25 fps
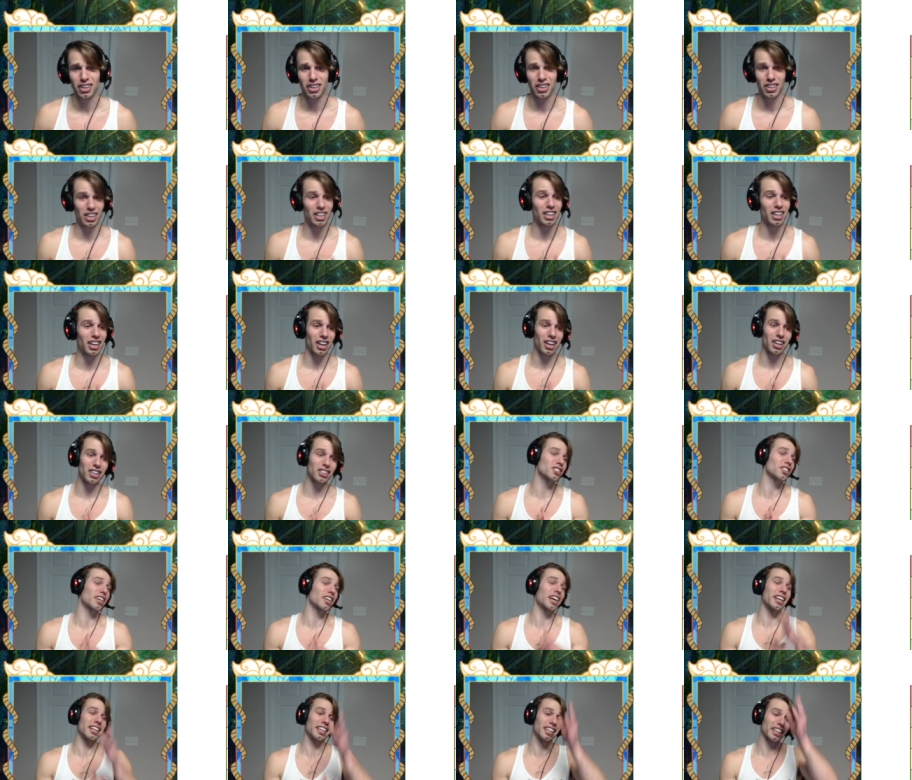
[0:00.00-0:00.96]
good luck
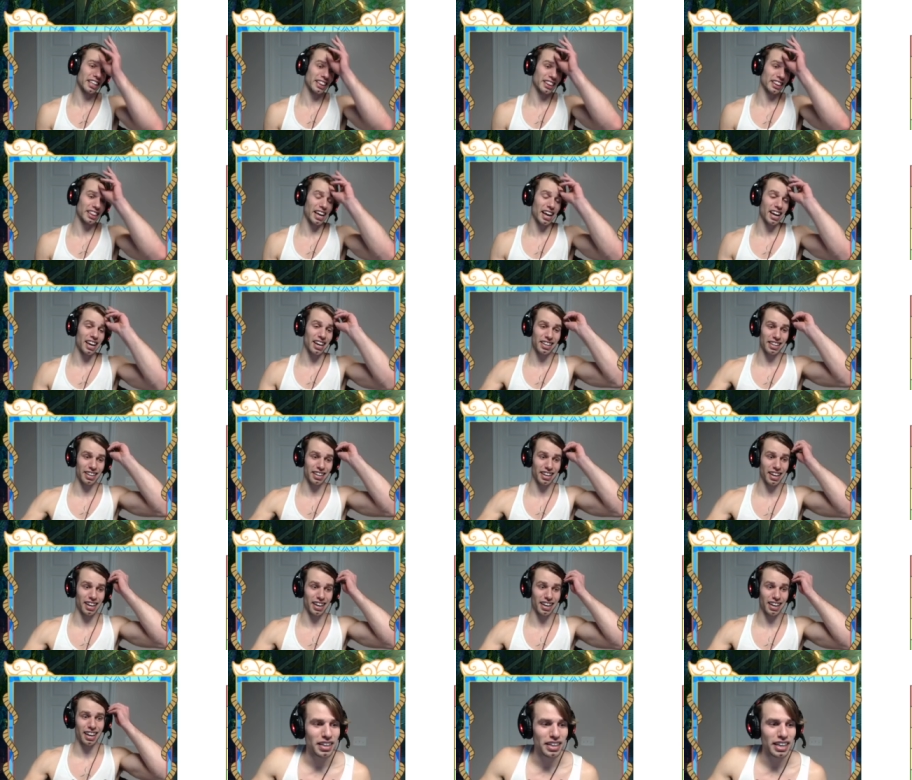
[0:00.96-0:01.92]
trying to get that
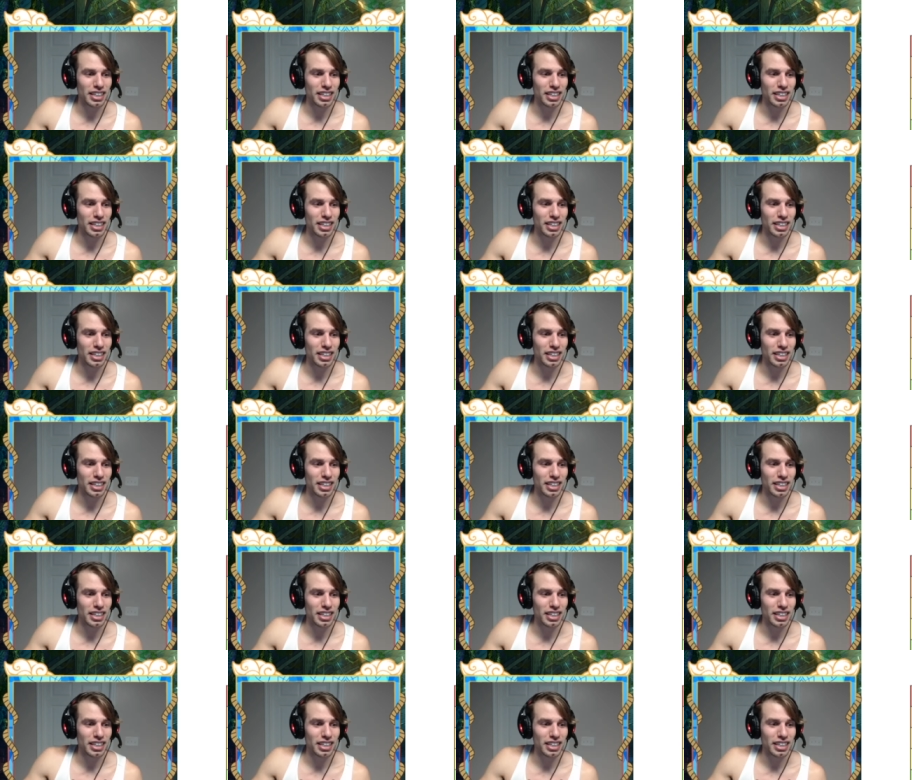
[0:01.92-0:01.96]
done.